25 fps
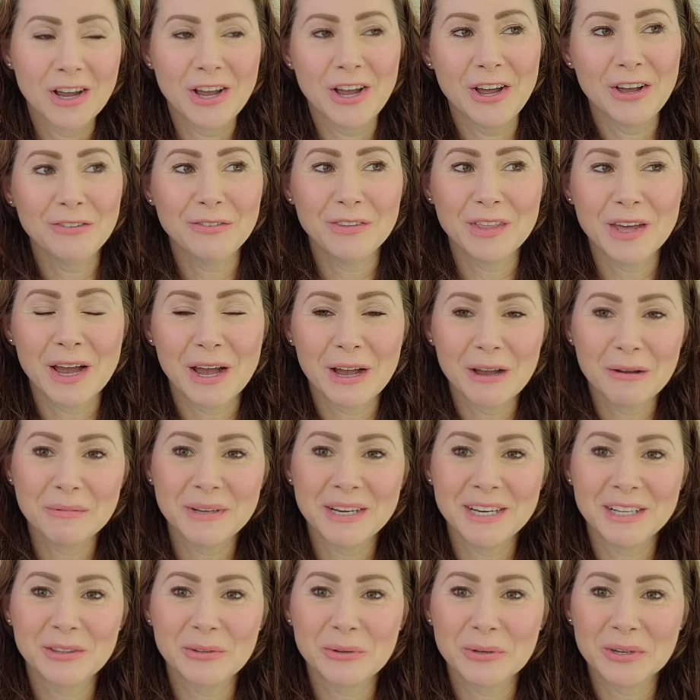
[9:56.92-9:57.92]
of The
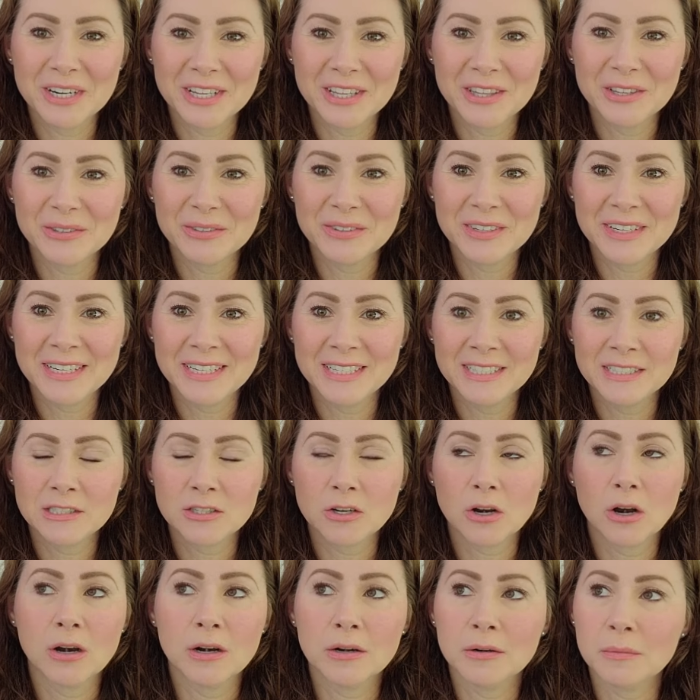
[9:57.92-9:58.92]
Hobbit and Lord of the Rings.
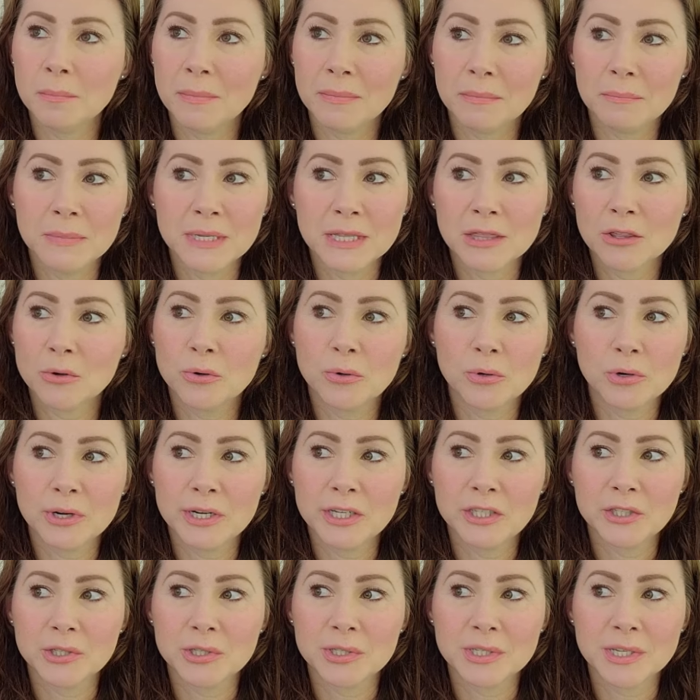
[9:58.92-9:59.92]
There aren't mythical
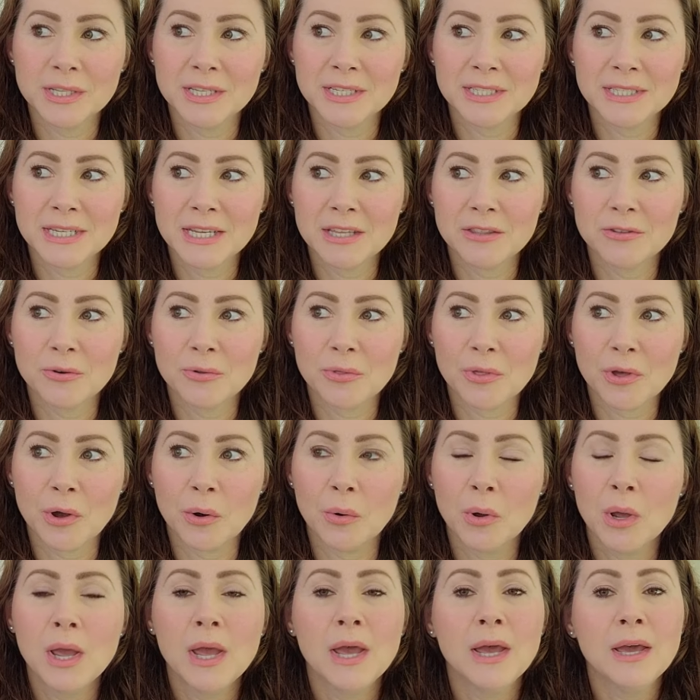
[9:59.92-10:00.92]
creatures in this either,
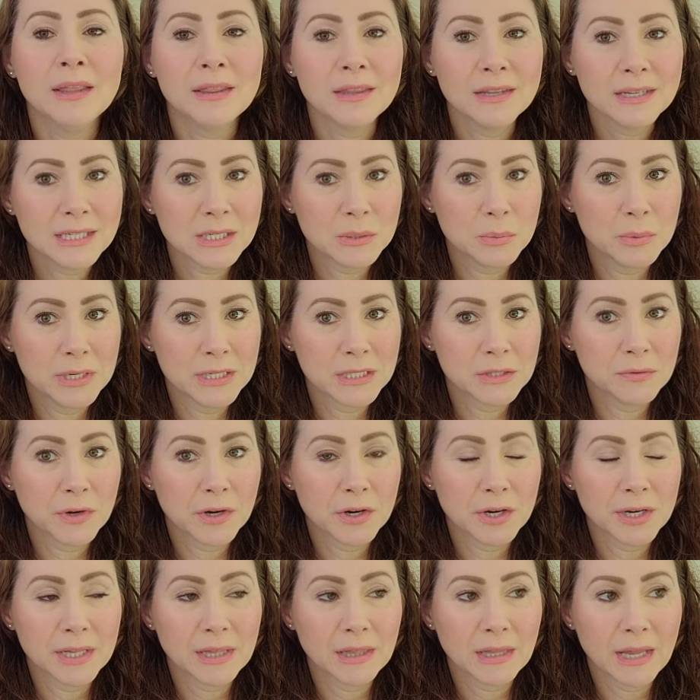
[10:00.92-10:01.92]
though. This one is
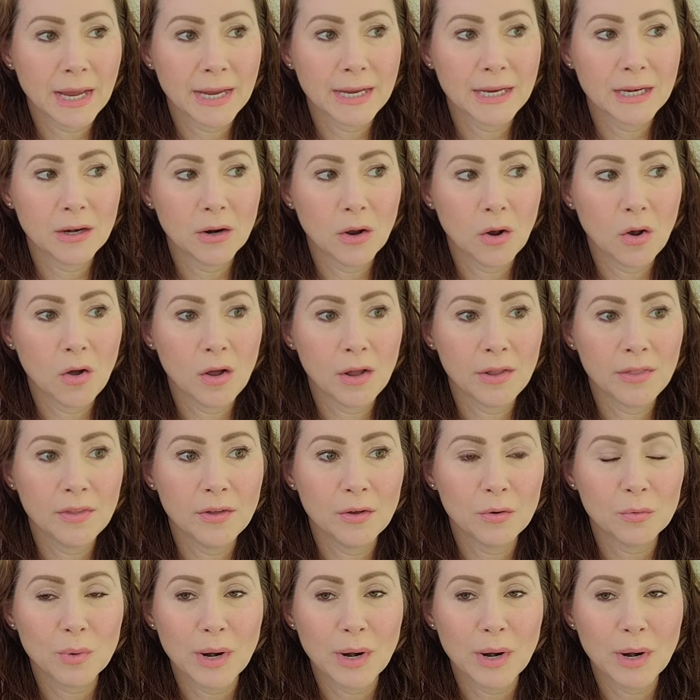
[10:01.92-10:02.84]
very light on the